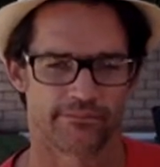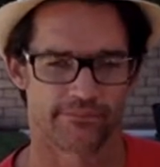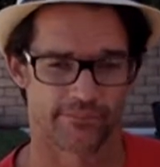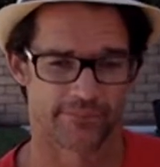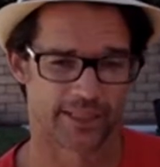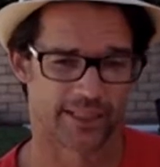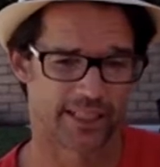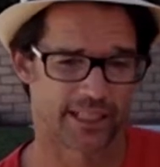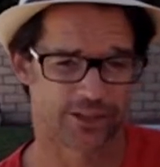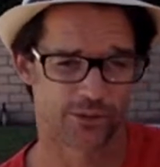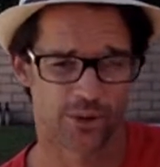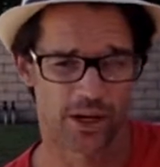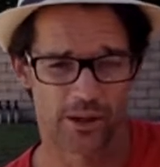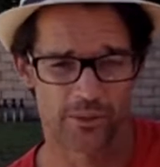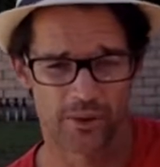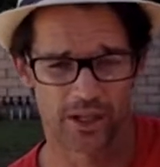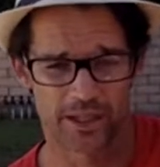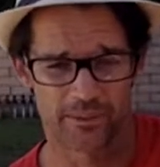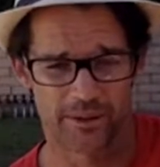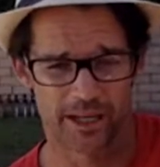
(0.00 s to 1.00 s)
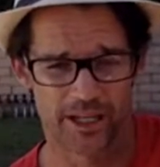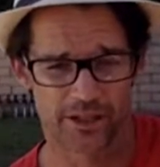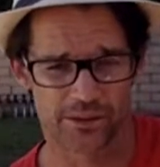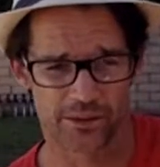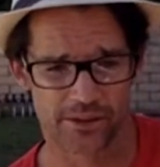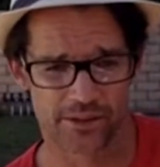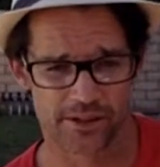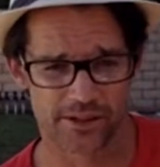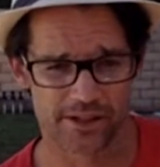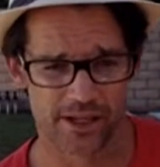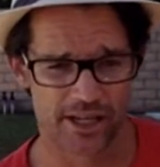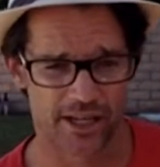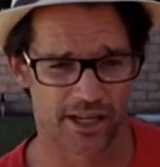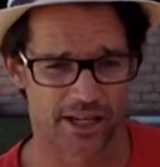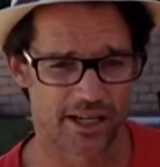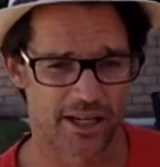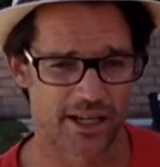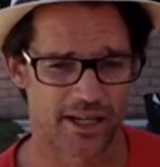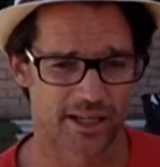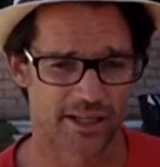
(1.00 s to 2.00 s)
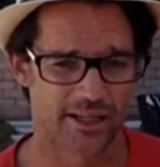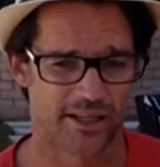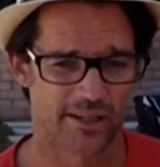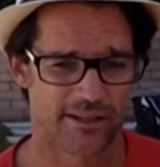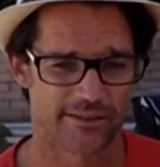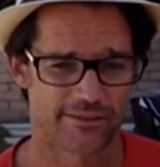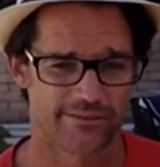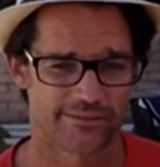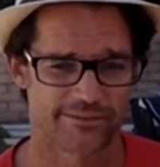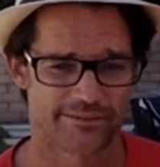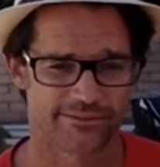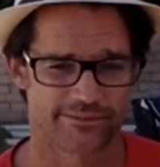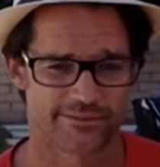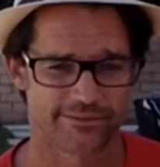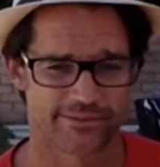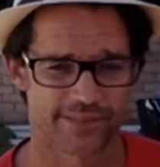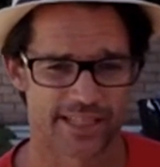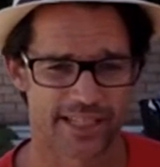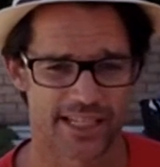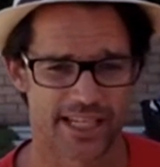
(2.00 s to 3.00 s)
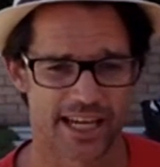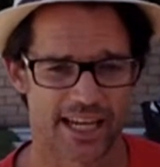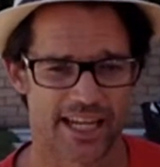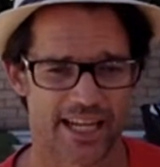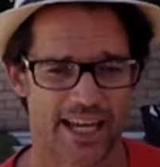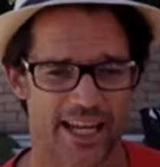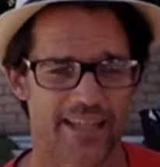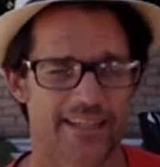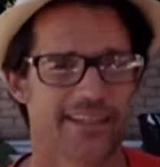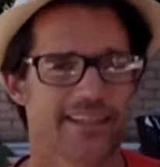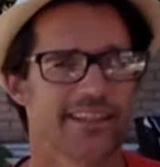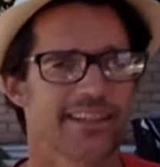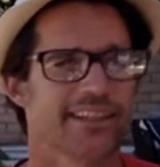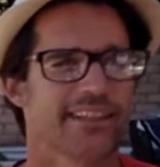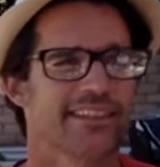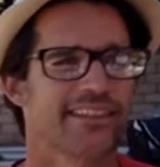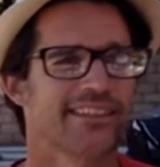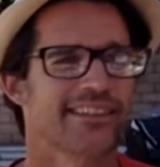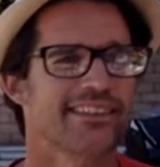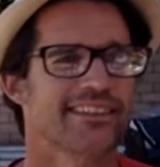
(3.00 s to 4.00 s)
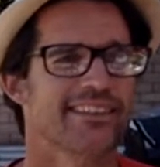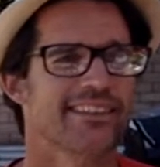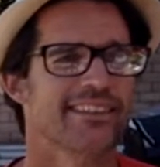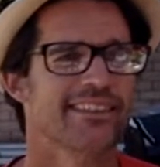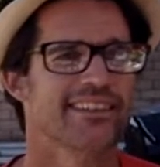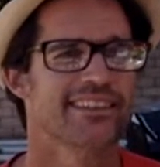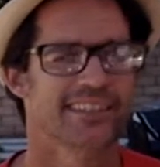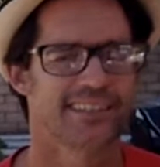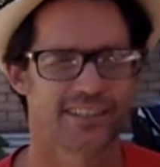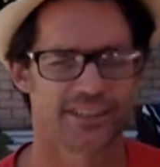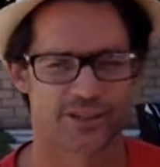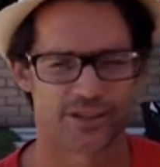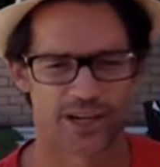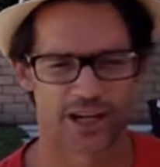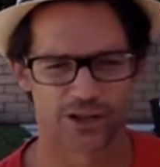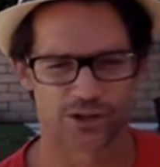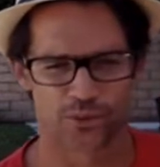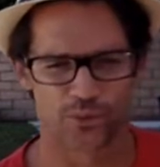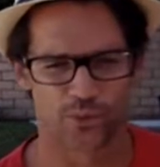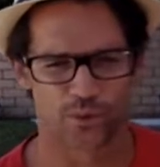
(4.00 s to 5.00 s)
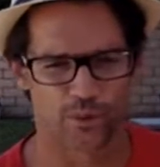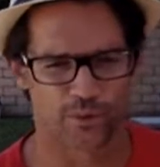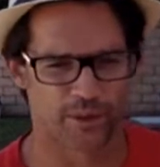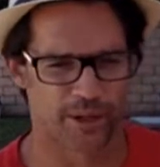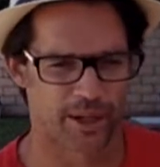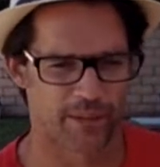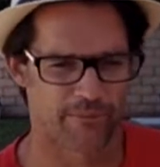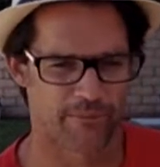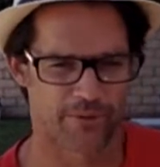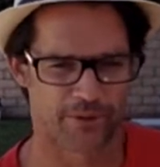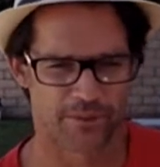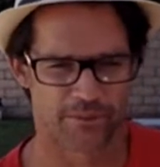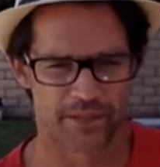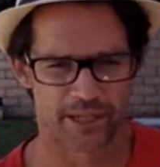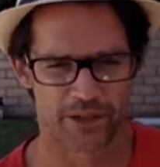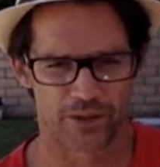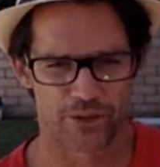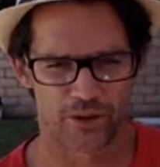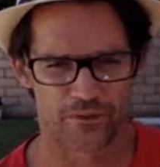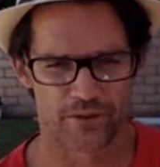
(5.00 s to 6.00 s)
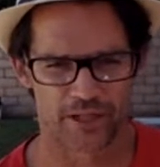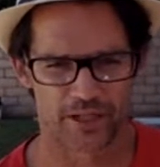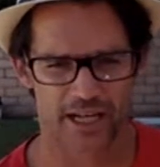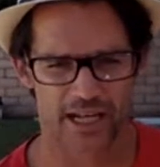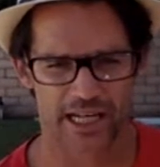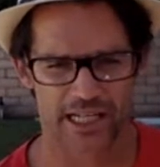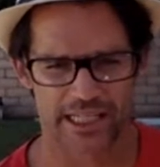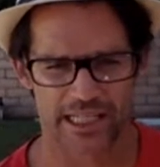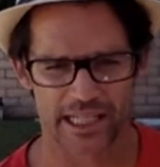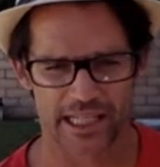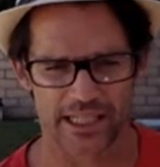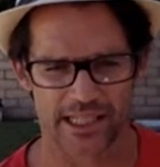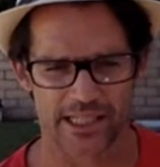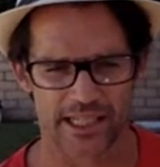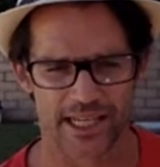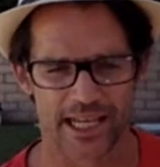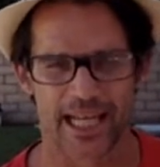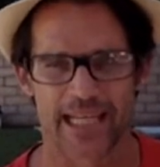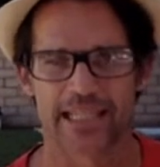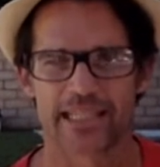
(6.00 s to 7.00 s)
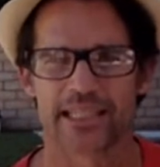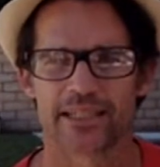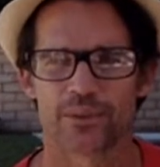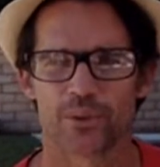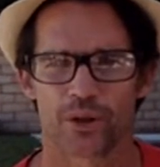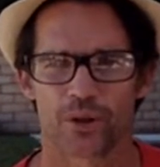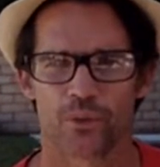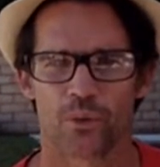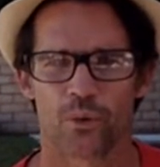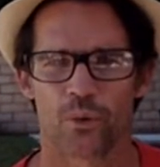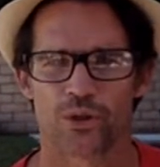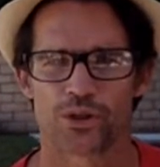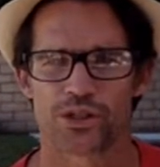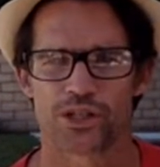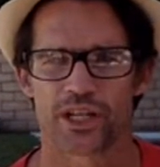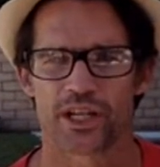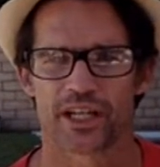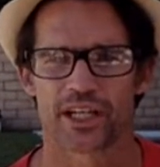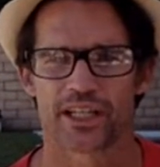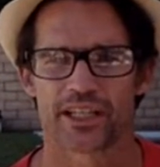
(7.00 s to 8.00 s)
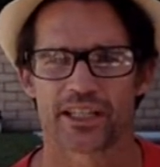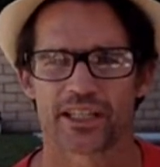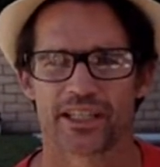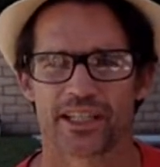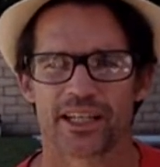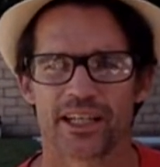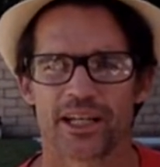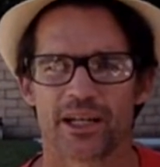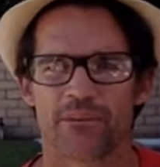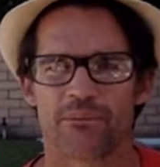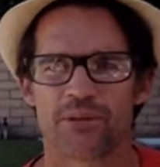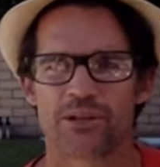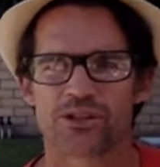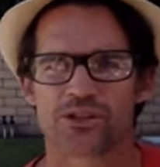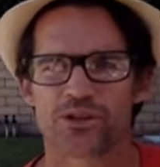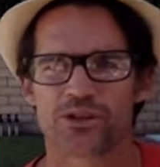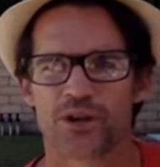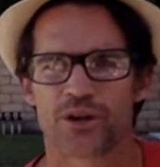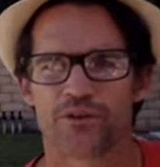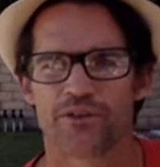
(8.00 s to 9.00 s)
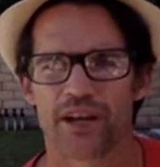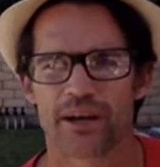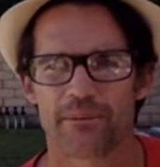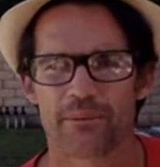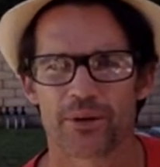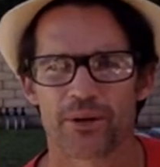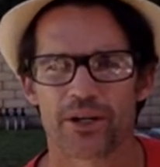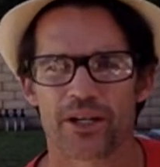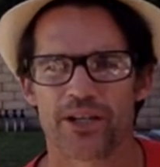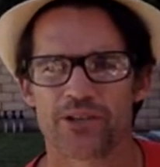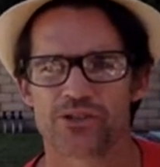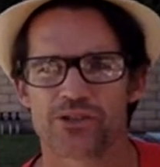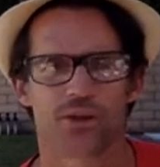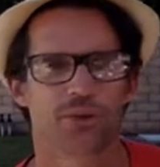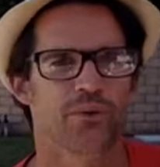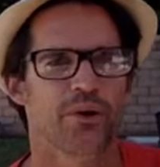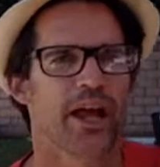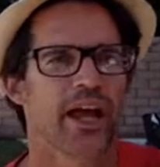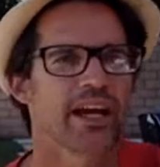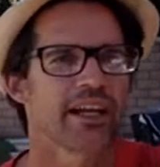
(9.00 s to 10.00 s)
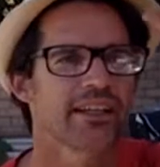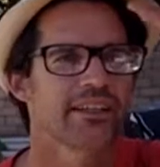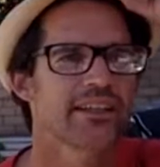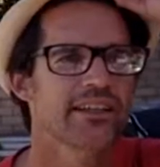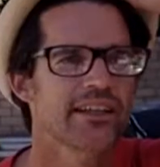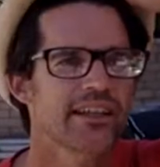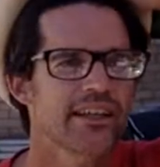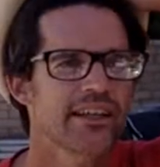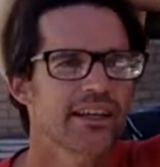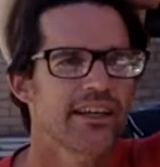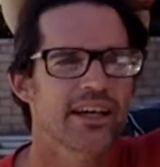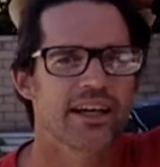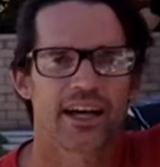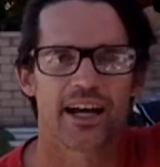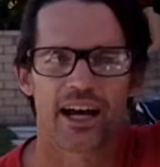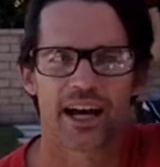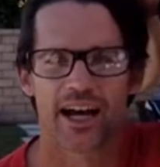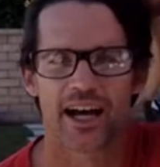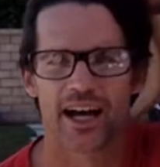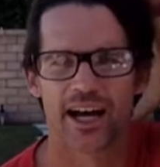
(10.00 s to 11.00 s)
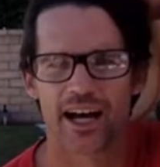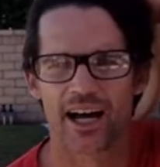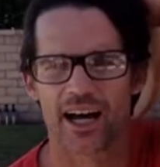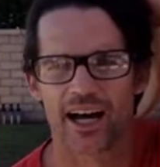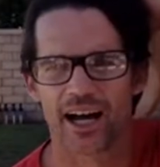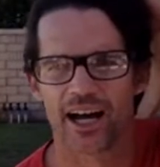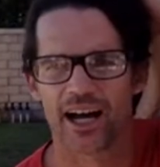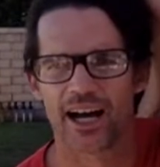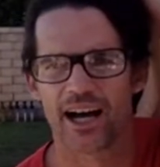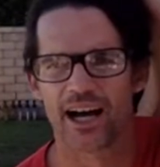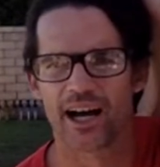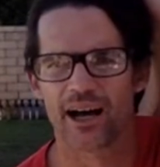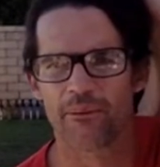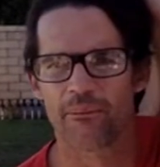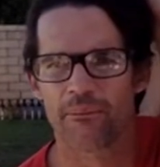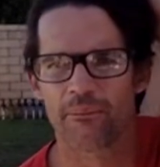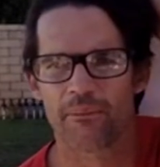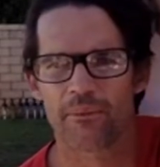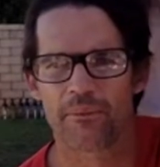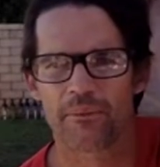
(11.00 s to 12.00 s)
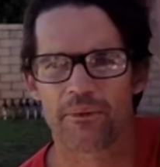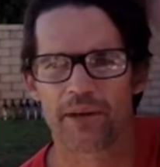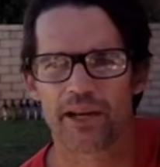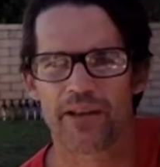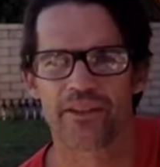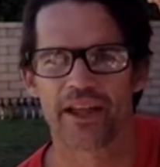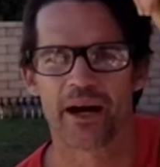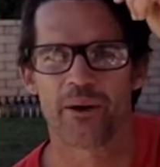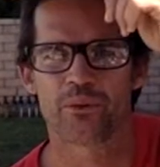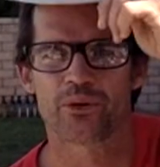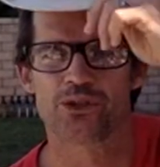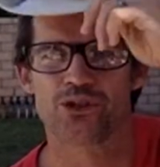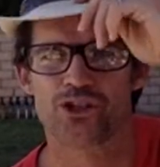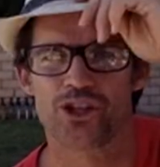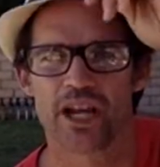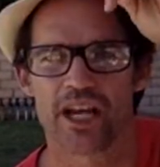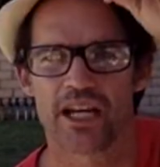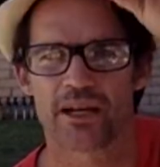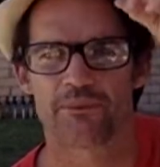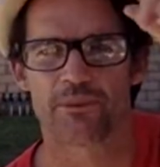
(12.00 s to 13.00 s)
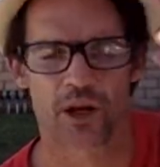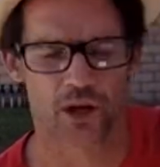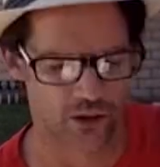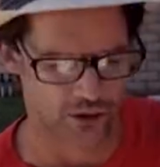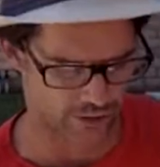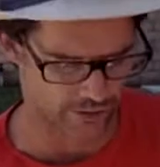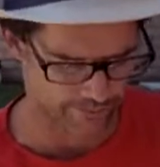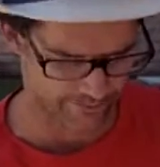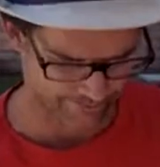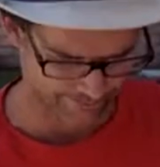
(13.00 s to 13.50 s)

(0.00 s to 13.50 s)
And that's right, Willie Mays used to say, hey, kid, DK8. You guys are warming up for the big trivia contest tonight with War Stick. Mr. November is correct, and that was Jacob Noel.